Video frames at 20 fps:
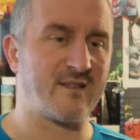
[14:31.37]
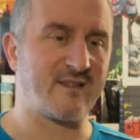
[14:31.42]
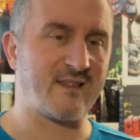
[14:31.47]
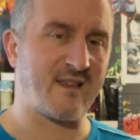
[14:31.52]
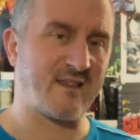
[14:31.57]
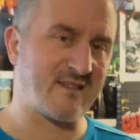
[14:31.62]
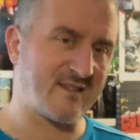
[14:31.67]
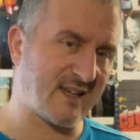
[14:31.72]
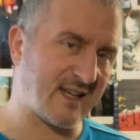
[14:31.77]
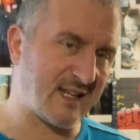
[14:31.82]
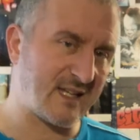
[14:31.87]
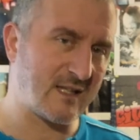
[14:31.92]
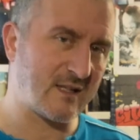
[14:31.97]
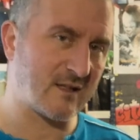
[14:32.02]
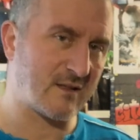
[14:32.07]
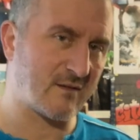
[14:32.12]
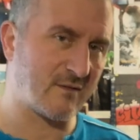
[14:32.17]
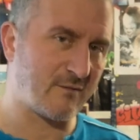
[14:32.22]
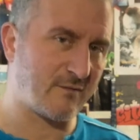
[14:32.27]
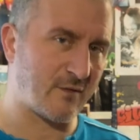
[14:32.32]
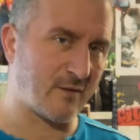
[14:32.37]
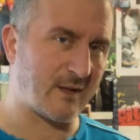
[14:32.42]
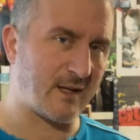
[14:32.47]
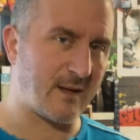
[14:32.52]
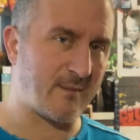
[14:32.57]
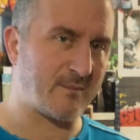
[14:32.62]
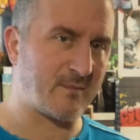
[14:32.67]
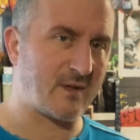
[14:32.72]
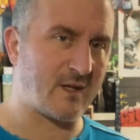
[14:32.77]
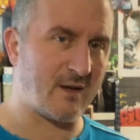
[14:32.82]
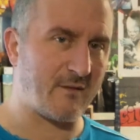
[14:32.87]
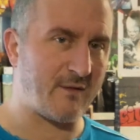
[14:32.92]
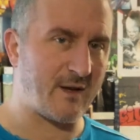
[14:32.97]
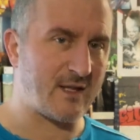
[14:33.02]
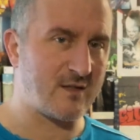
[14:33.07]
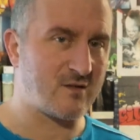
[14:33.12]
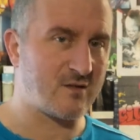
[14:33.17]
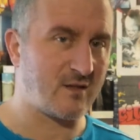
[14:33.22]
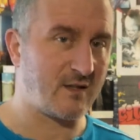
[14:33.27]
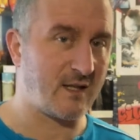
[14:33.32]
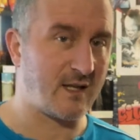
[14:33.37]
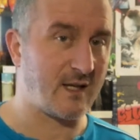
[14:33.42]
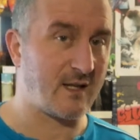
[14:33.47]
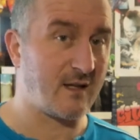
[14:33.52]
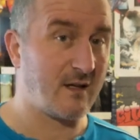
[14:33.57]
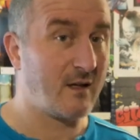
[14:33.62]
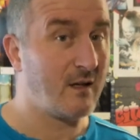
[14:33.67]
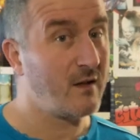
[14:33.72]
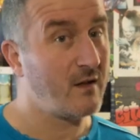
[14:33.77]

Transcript: designed for them to eventually